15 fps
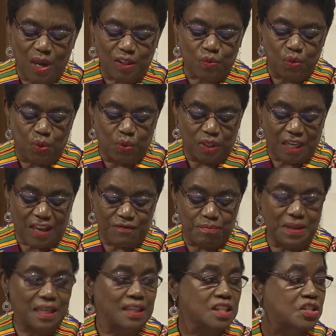what would have
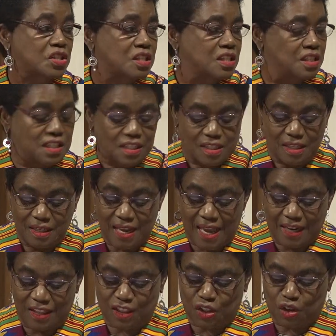been his
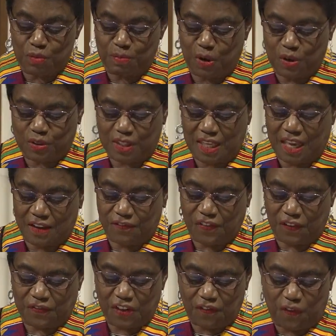93rd birthday and
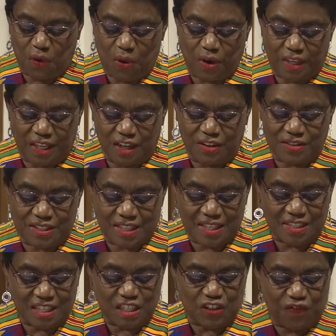54 years
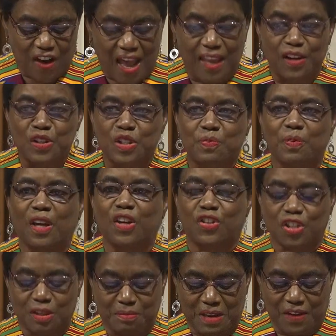since his final
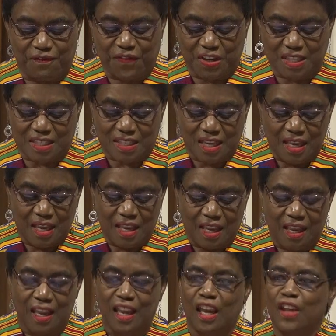speech in Memphis.
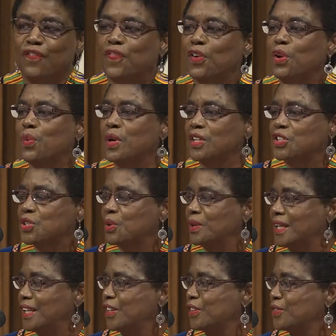Influential
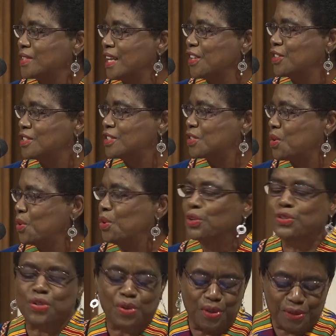leaders and school
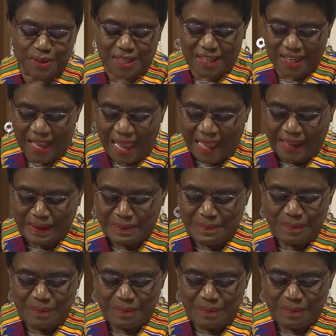children alike